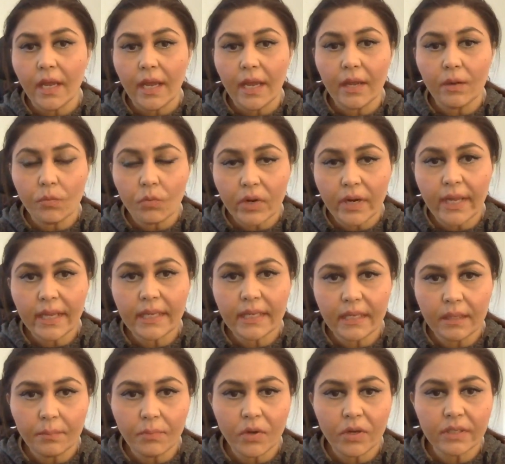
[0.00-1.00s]
And what I
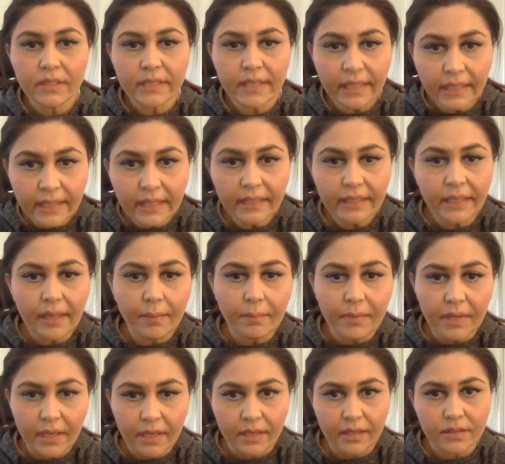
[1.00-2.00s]
keep on telling them
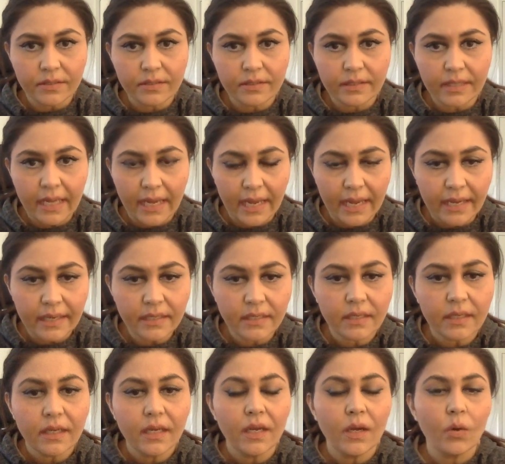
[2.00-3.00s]
is that
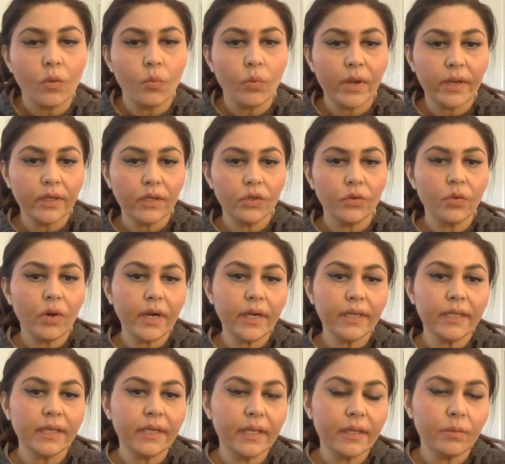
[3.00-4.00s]
when you are
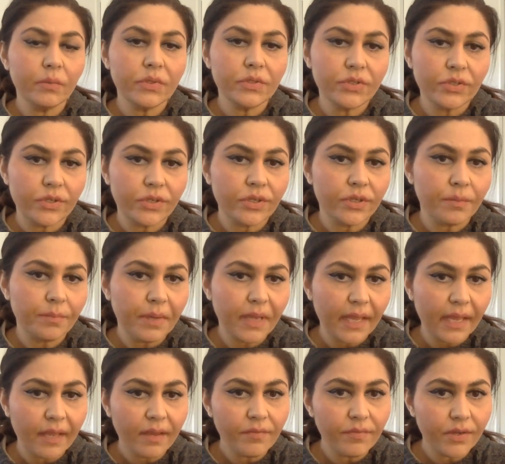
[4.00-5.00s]
dealing with certain
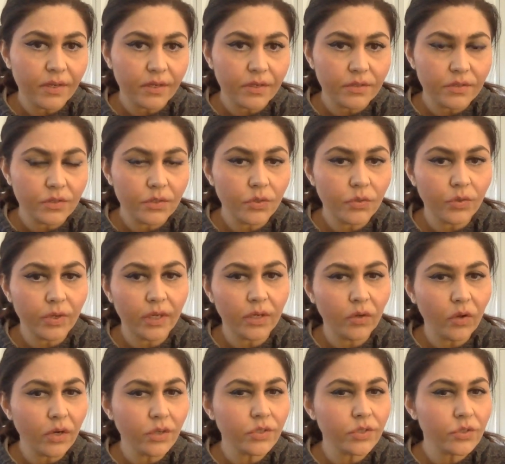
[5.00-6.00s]
behaviors, you
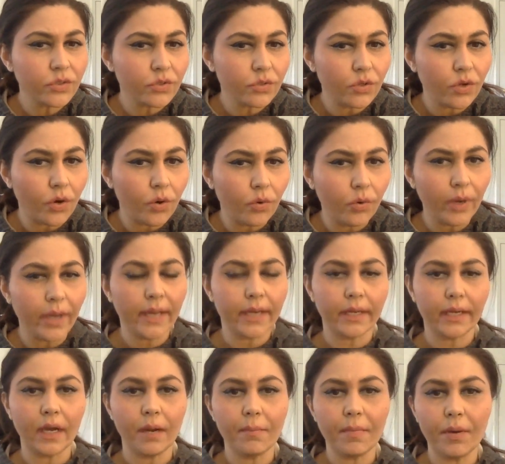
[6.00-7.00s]
cannot just go and
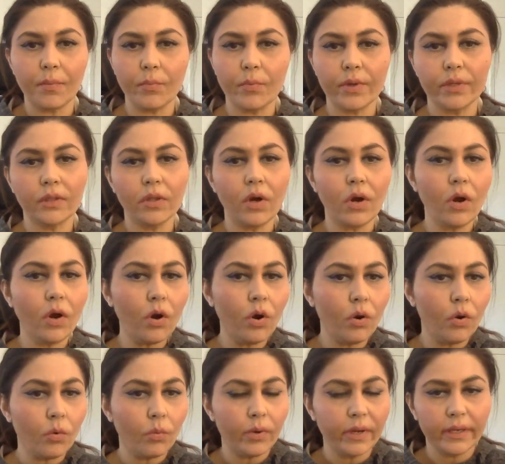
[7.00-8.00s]
come up with,
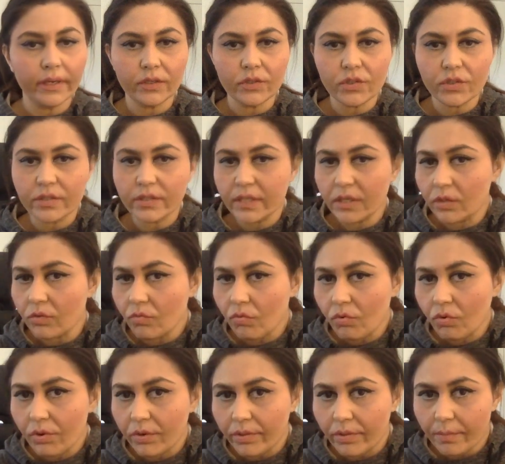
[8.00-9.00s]
oh, we can just
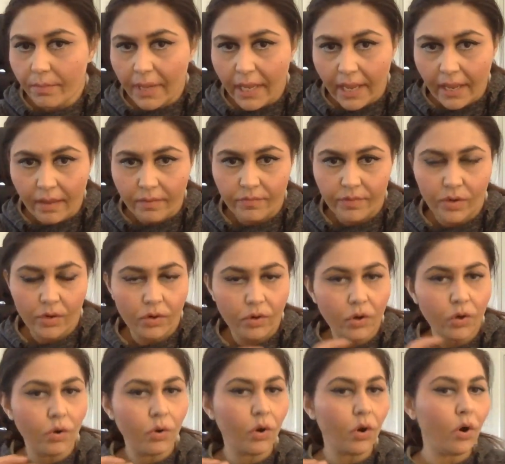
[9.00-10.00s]
ignore the behavior.
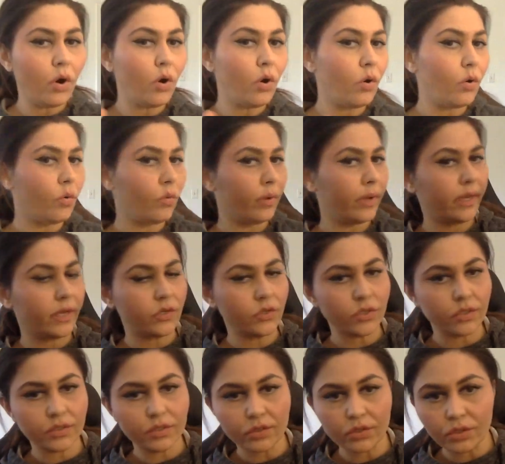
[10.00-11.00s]
Oh, we can
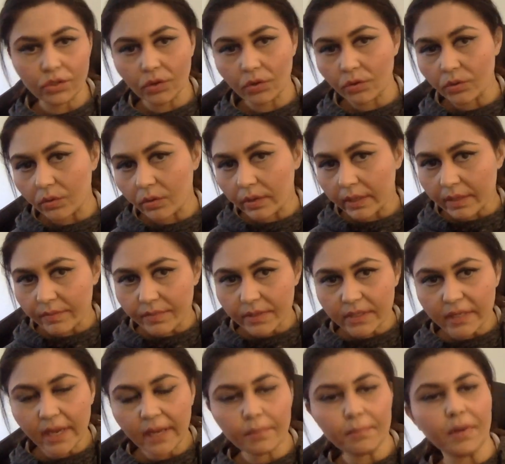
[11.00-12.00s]
just, give a
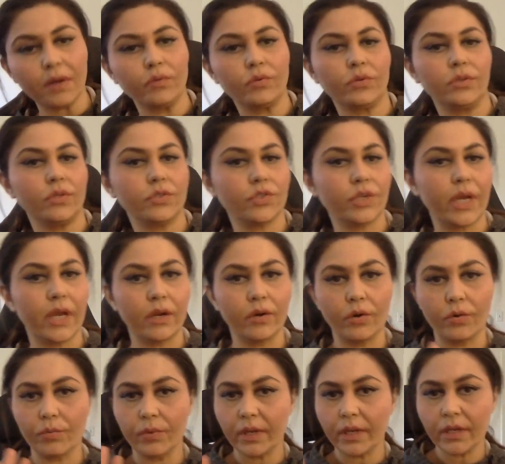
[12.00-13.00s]
timeout to the child,
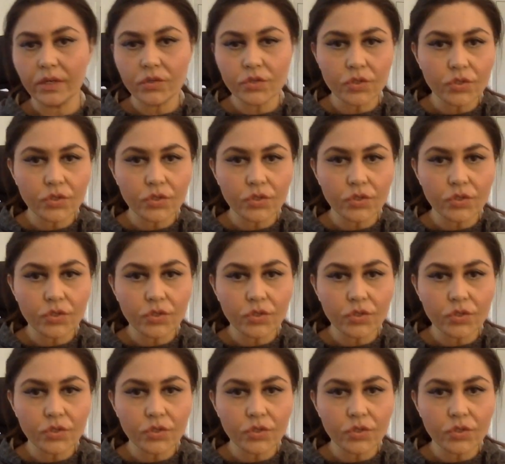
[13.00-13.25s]
or we can